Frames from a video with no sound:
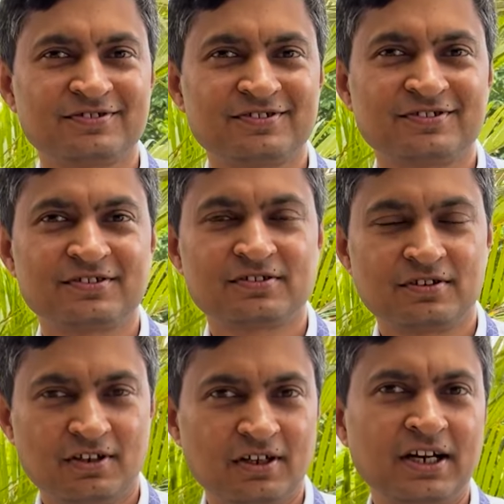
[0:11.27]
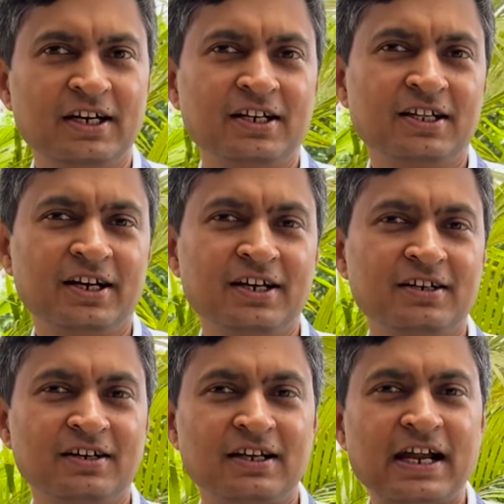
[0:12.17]
How are you? Great, great.
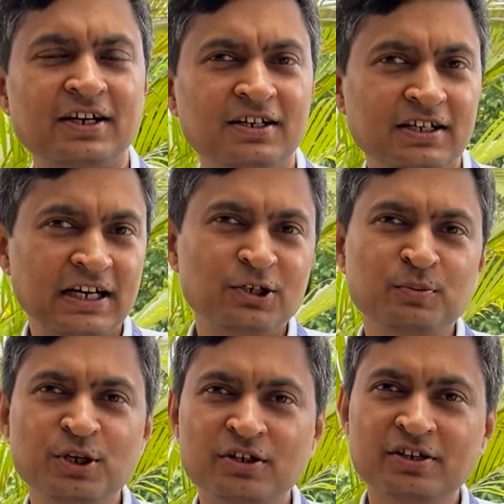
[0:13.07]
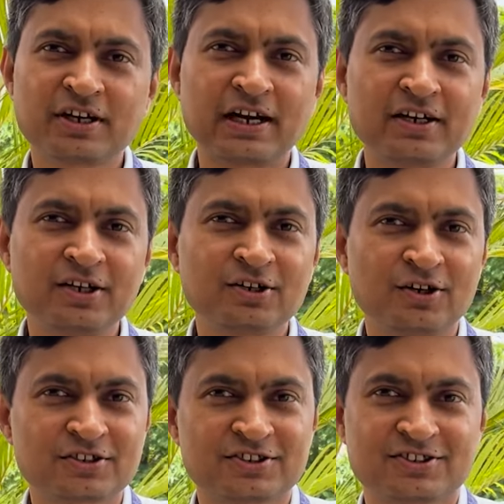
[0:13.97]
Glad, glad to be on your Candid
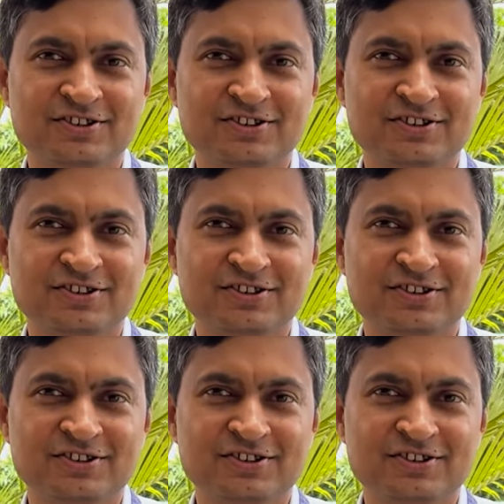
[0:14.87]
Talks.